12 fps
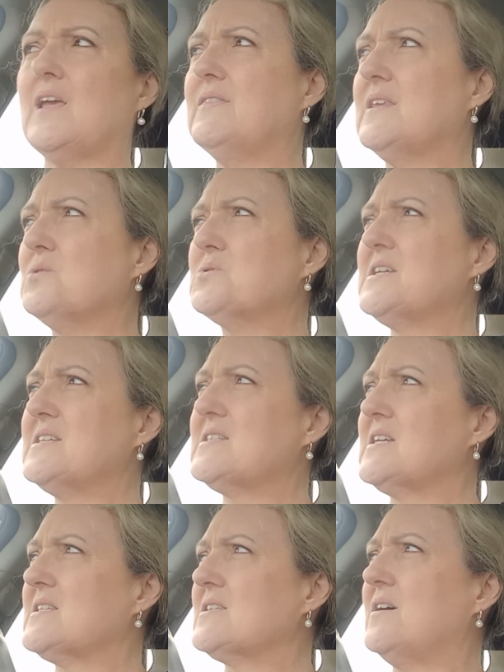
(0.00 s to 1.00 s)
the
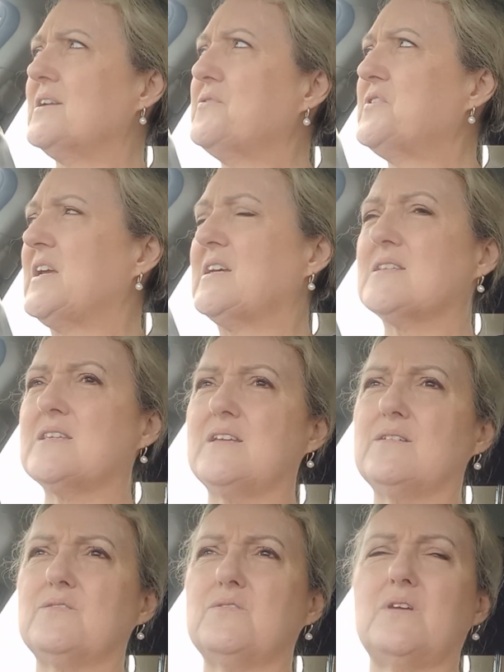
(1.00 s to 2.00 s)
autistic side of things
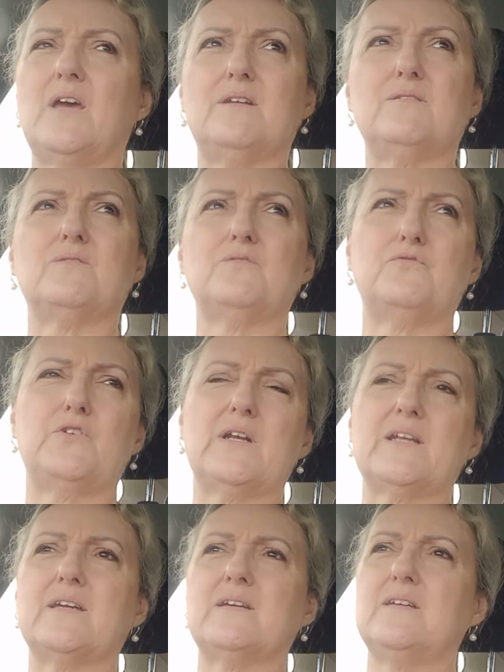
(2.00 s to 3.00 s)
and
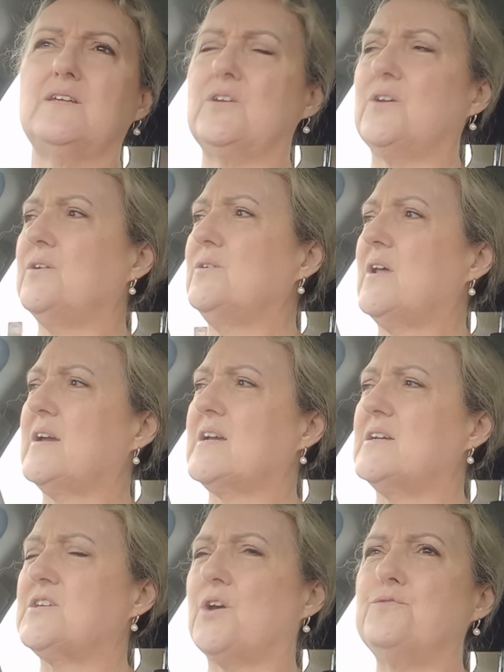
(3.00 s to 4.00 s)
feeling, like
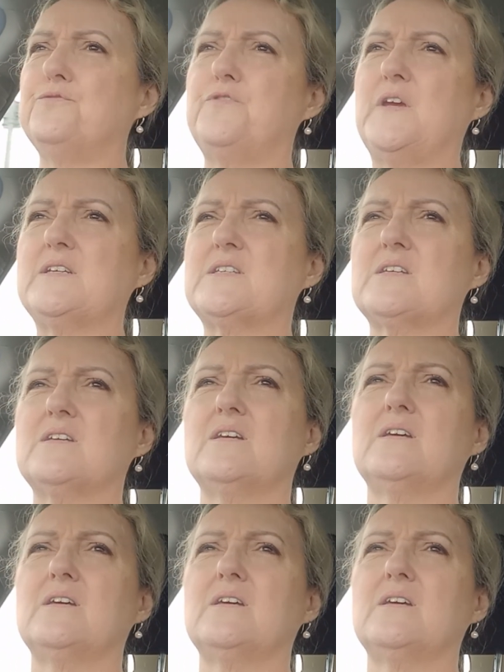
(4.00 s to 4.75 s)
I don't fit.